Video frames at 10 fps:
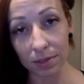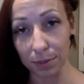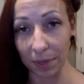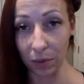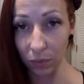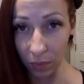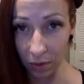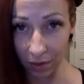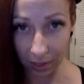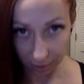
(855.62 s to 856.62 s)
speak with one of
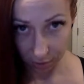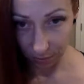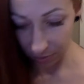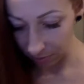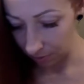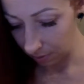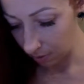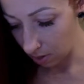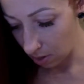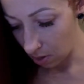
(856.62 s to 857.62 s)
our customers
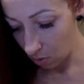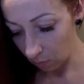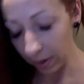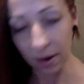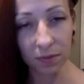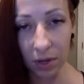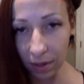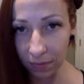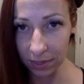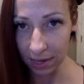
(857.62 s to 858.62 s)
right after I
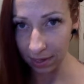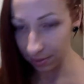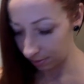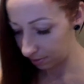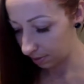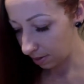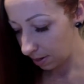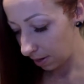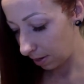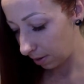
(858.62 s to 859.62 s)
left the dentist.
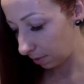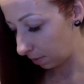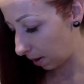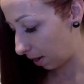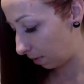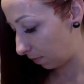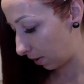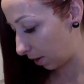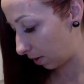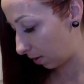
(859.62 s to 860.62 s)
I
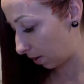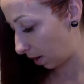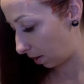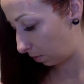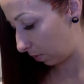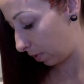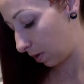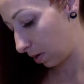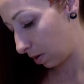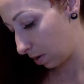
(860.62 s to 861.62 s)
figured I
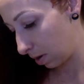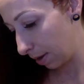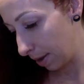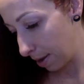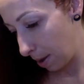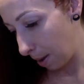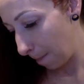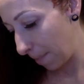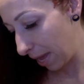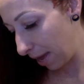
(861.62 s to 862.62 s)
would
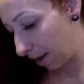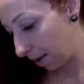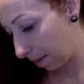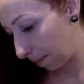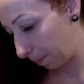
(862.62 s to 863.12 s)
be